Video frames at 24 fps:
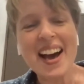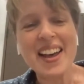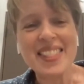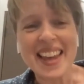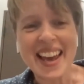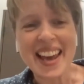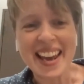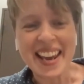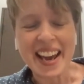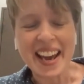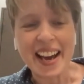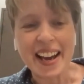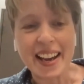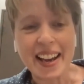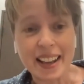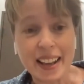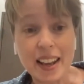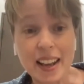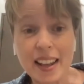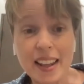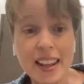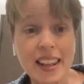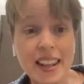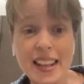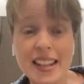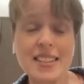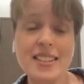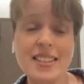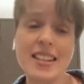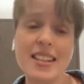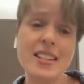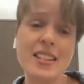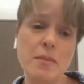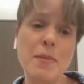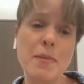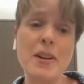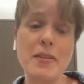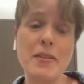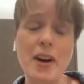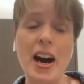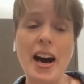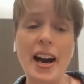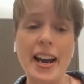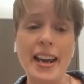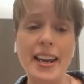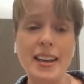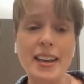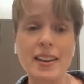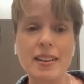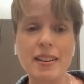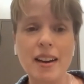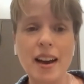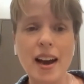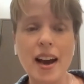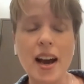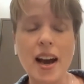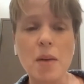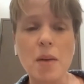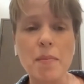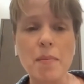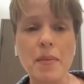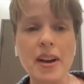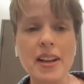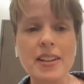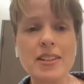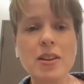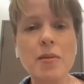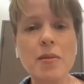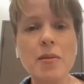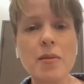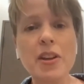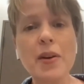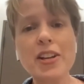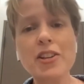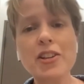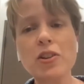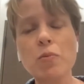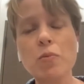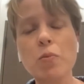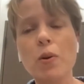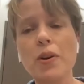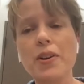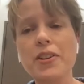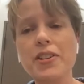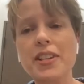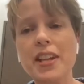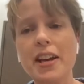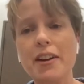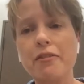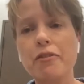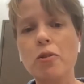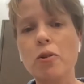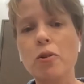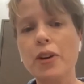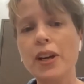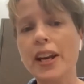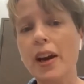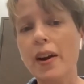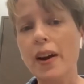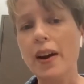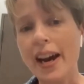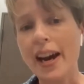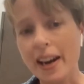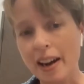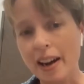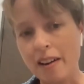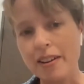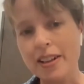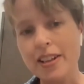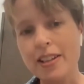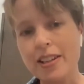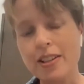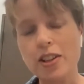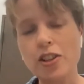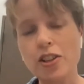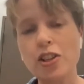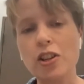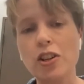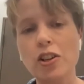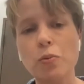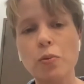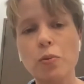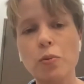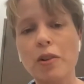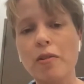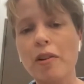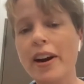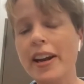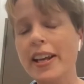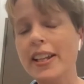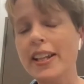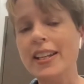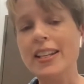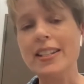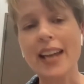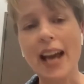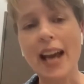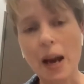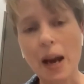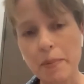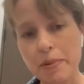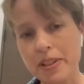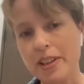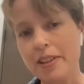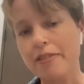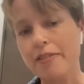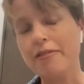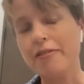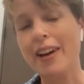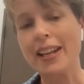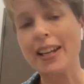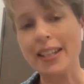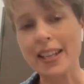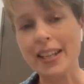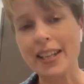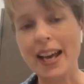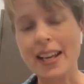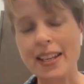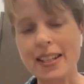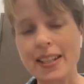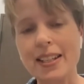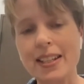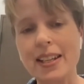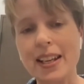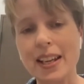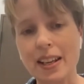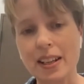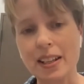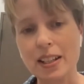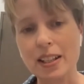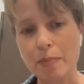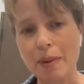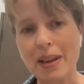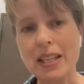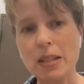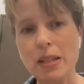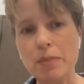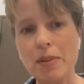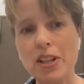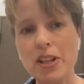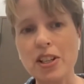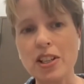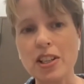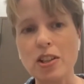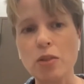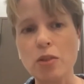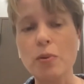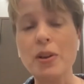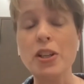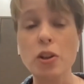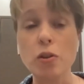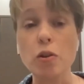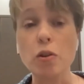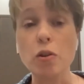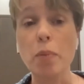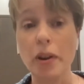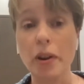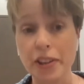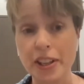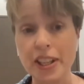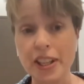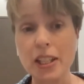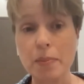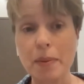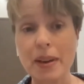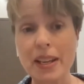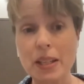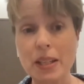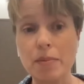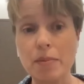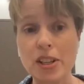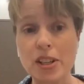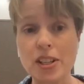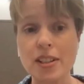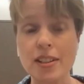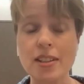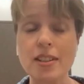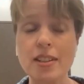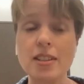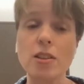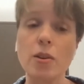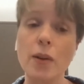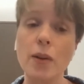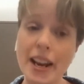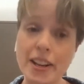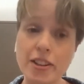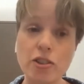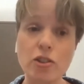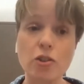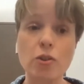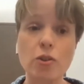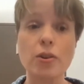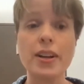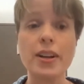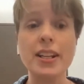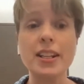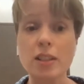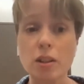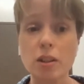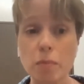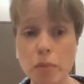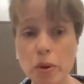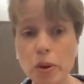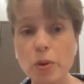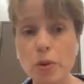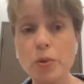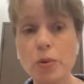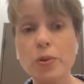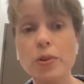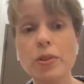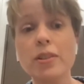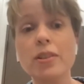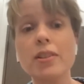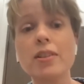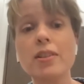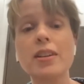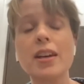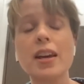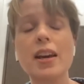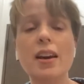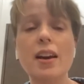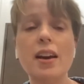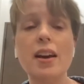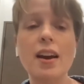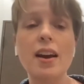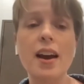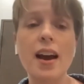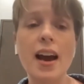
It's a bit of a hype. So the question was, therefore, at our institute, we're running these absolutely fantastic space missions. We do robotic space missions to asteroids, to moons,